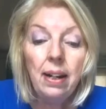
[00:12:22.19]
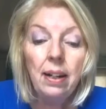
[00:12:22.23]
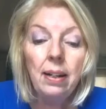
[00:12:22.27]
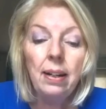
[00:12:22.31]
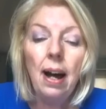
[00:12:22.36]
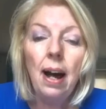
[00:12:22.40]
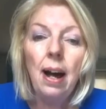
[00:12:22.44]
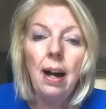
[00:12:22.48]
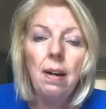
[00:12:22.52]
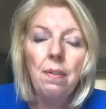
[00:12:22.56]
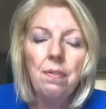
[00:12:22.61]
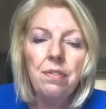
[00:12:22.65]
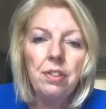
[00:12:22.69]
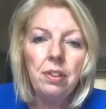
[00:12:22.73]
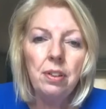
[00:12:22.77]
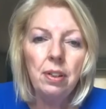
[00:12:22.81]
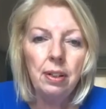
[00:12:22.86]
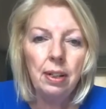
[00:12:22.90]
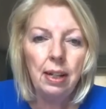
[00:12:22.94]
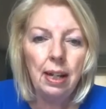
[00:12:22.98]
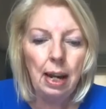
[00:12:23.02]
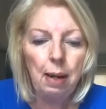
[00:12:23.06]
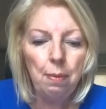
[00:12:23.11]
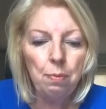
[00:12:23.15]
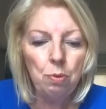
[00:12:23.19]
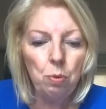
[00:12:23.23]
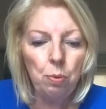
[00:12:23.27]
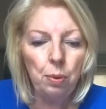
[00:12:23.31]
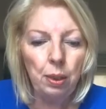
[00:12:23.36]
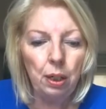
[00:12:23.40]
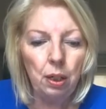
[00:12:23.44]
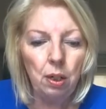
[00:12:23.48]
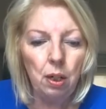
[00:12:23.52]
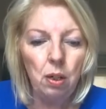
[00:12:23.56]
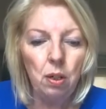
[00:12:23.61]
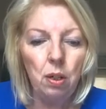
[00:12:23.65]
And after the games
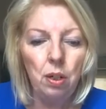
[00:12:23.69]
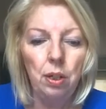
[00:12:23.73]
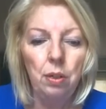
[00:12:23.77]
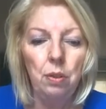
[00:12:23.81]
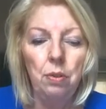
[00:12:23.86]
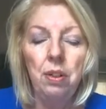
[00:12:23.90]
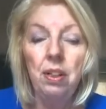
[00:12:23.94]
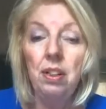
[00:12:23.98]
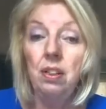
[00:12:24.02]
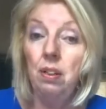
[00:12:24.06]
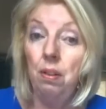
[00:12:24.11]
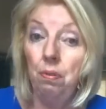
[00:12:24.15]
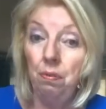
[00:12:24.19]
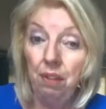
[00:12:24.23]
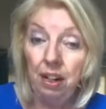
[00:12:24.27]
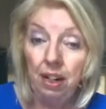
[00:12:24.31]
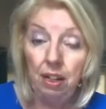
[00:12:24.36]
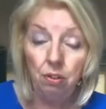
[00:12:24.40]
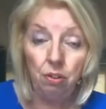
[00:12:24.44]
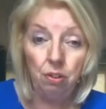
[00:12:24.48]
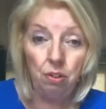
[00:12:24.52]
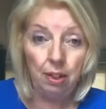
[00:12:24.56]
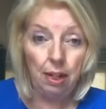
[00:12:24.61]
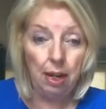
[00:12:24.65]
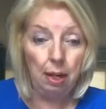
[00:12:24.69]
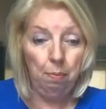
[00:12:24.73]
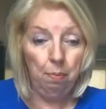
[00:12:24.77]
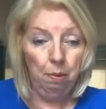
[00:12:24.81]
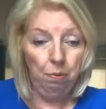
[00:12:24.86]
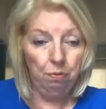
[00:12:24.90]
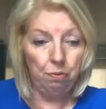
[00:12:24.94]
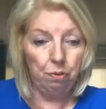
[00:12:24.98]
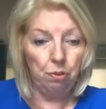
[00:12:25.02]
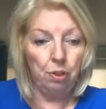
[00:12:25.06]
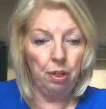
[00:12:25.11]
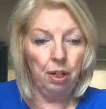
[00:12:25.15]
were concluded, the victors came
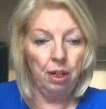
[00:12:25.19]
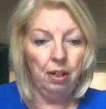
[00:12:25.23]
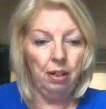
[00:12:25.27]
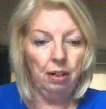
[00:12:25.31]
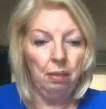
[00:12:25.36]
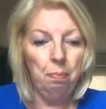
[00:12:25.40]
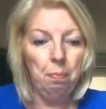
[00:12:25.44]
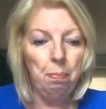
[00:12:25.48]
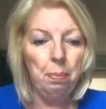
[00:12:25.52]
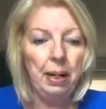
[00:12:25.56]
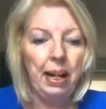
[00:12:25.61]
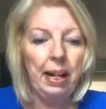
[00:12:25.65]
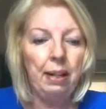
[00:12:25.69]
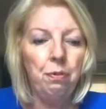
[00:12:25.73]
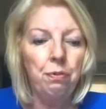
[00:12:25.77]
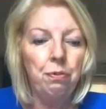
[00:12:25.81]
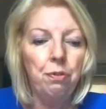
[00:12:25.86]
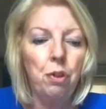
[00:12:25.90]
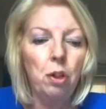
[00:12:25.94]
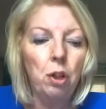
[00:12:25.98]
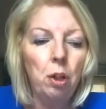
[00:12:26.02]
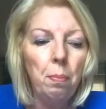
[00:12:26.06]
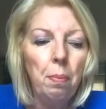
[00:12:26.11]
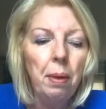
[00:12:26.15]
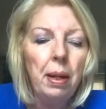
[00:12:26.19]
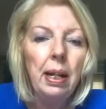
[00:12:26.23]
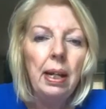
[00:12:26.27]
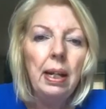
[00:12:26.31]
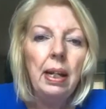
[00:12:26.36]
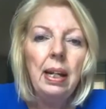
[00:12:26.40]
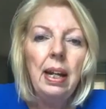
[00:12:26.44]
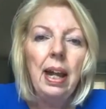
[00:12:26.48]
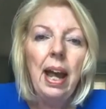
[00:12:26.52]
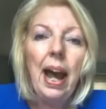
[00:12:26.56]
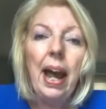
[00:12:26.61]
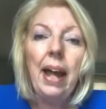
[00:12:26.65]
before a platform,
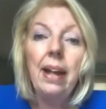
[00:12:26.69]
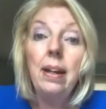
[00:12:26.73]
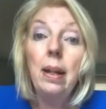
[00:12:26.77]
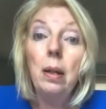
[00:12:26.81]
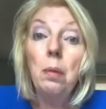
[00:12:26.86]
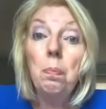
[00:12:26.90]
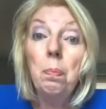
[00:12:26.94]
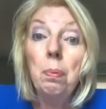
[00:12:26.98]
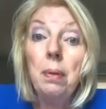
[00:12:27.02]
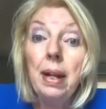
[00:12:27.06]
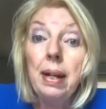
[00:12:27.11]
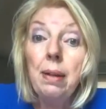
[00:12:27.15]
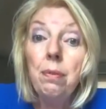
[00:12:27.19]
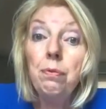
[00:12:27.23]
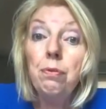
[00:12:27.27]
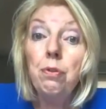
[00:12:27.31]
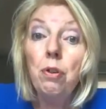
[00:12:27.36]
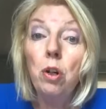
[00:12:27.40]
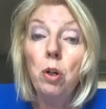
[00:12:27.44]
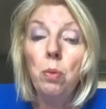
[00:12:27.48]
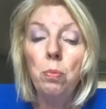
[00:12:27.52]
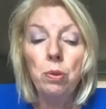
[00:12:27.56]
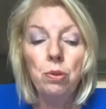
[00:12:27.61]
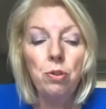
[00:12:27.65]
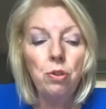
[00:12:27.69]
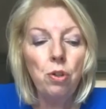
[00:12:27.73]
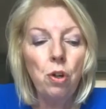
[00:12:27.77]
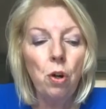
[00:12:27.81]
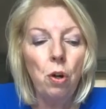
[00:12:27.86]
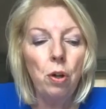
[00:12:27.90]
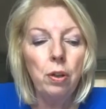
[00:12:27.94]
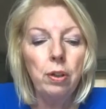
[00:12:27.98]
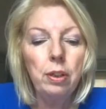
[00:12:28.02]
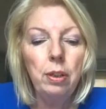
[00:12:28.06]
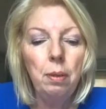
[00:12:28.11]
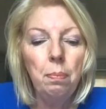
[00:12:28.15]
and that platform was
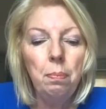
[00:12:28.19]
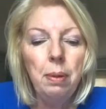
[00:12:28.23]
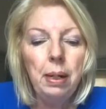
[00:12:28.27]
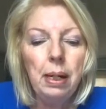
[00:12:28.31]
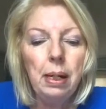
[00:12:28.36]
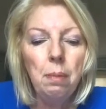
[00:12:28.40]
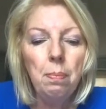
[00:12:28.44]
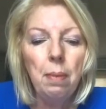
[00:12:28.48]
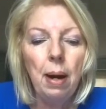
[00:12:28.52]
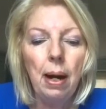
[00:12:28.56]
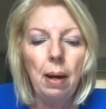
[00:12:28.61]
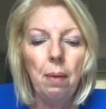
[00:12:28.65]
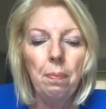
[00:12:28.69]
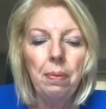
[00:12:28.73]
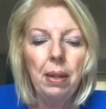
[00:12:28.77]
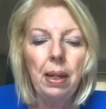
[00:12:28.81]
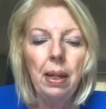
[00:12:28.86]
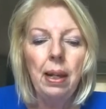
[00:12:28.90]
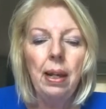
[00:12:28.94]
called the Bema.